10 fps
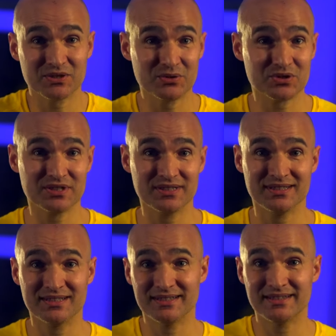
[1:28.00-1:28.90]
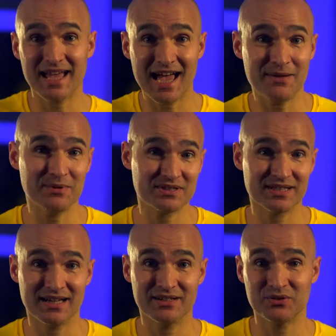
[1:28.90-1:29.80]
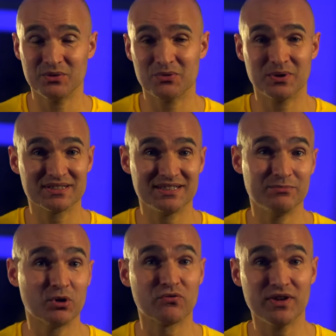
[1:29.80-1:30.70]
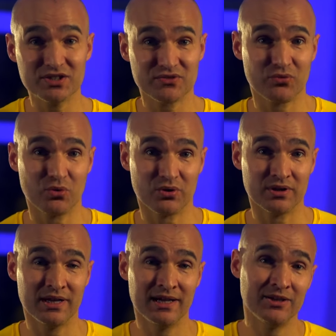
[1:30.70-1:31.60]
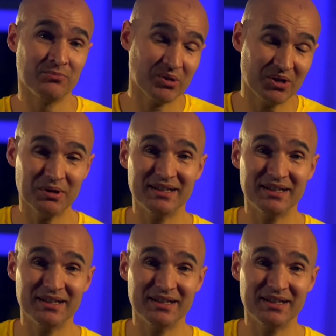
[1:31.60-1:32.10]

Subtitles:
notion, the habits that you otherwise need motivation for become an